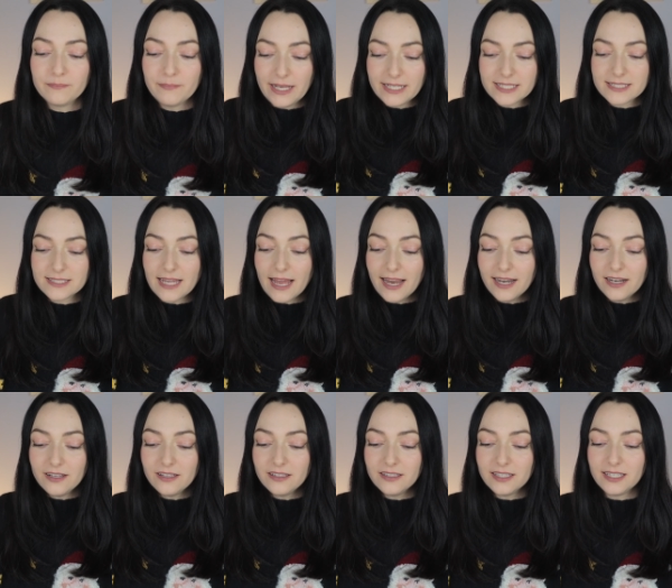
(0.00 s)
my
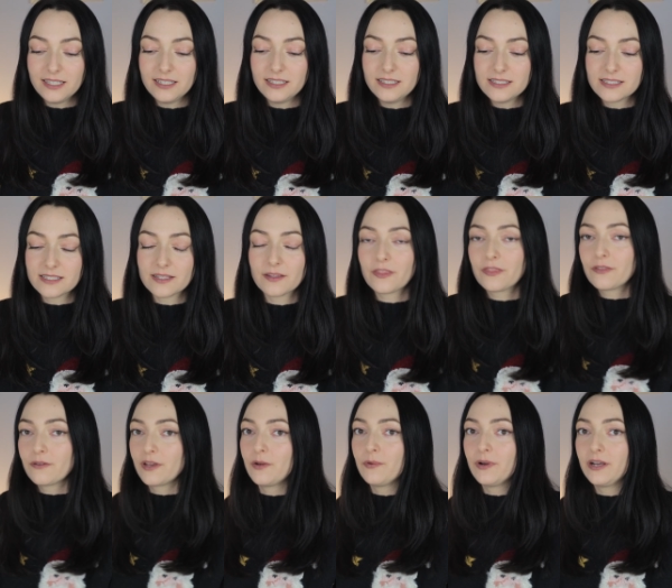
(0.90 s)
style is
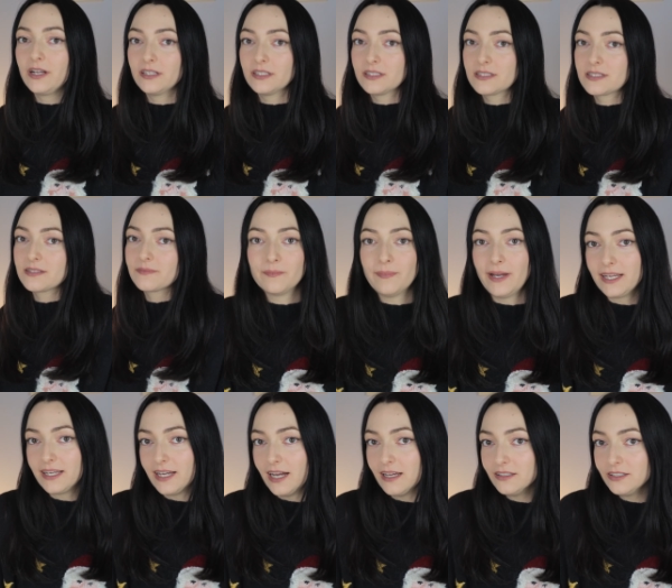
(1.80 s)
three words.
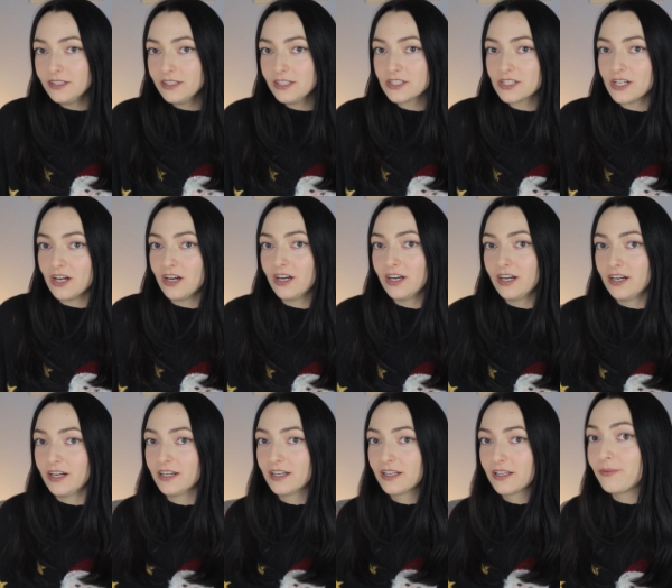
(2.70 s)
My colors
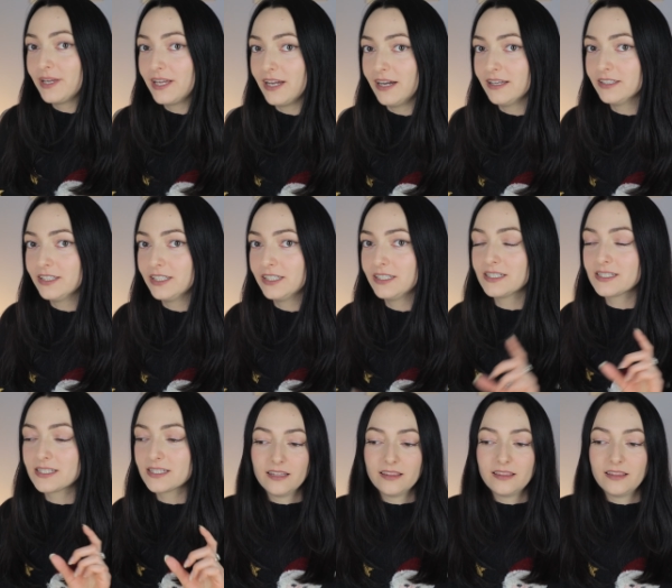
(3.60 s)
are three
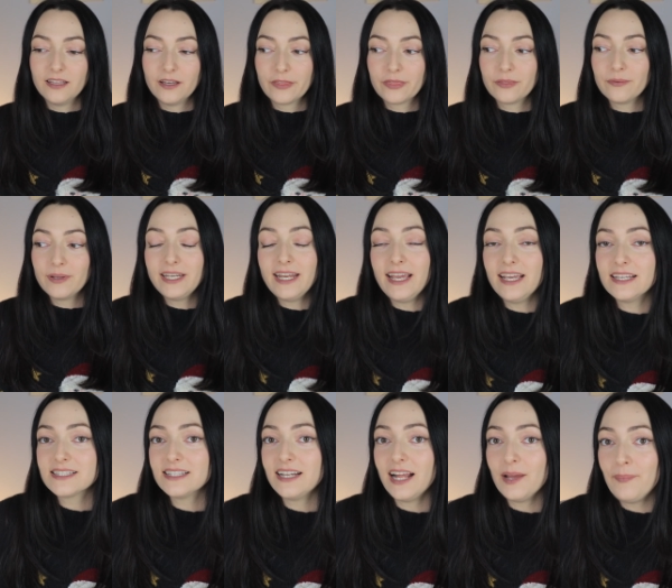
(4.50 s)
colors. The three
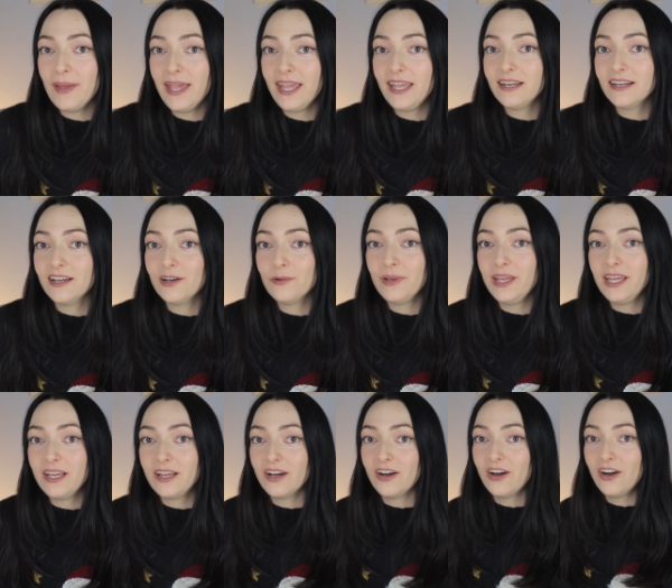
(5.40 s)
days that I paint a
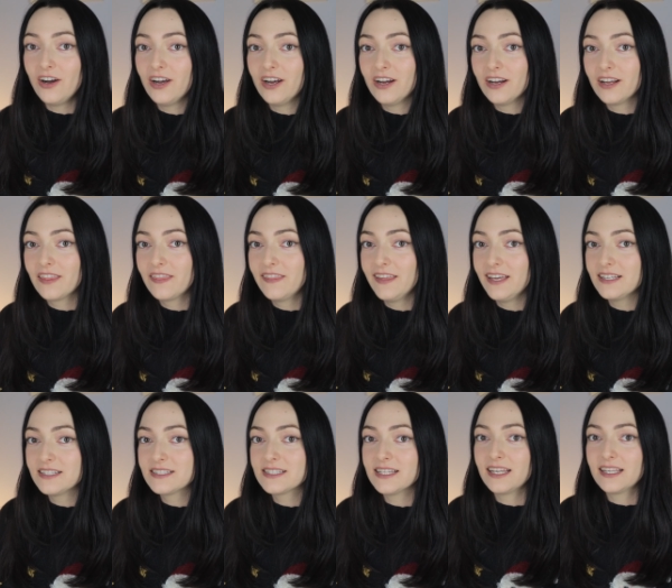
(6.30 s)
week are
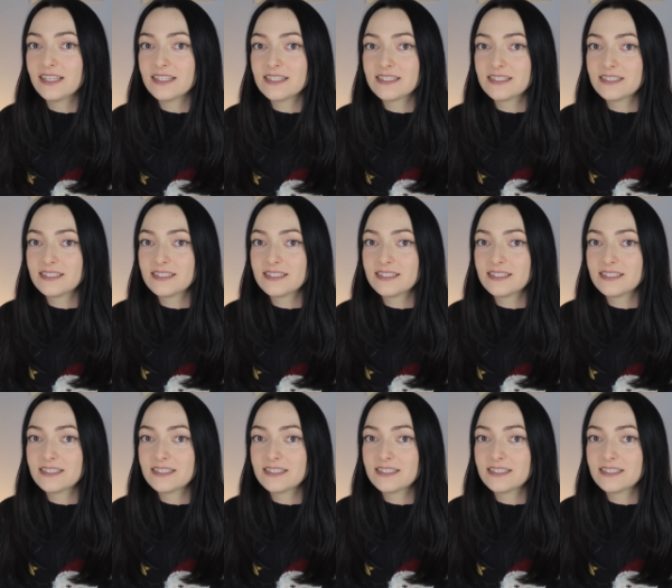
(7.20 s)
this. Like,